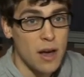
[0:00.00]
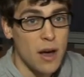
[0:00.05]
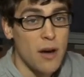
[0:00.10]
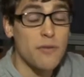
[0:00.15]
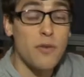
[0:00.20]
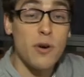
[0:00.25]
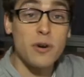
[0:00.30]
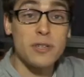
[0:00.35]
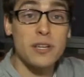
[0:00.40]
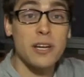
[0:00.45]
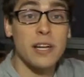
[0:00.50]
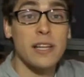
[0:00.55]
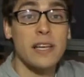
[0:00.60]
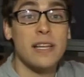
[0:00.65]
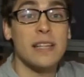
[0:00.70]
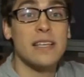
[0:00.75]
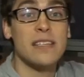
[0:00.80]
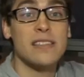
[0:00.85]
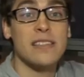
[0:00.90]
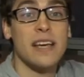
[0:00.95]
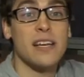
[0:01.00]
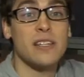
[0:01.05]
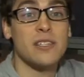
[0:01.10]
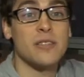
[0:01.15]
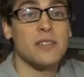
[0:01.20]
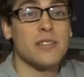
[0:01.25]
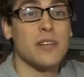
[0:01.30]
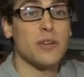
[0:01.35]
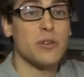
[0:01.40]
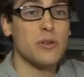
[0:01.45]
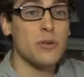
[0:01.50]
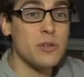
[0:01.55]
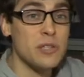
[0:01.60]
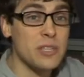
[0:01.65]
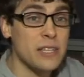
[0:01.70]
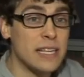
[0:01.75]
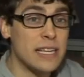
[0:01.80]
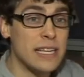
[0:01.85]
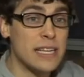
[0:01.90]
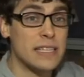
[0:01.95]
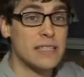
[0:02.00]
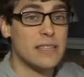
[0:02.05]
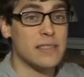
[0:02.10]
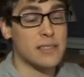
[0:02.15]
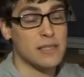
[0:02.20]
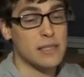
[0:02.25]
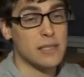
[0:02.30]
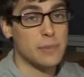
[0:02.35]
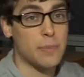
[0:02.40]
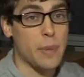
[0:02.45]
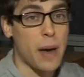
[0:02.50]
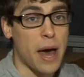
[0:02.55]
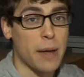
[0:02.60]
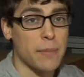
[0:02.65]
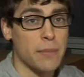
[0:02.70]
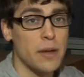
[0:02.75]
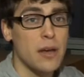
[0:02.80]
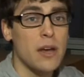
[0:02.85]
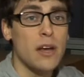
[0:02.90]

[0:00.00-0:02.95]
Fortunately, these agents are usually easy to spot.